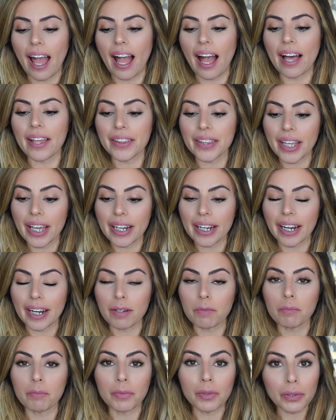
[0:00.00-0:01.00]
and then I
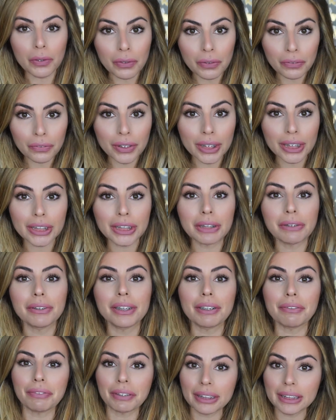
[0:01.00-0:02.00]
moved to a
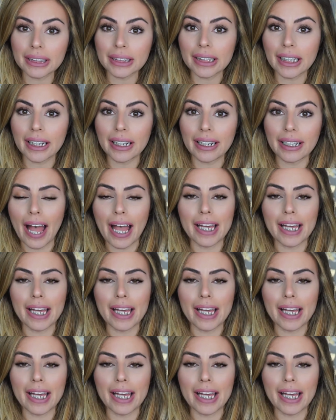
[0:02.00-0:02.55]
different city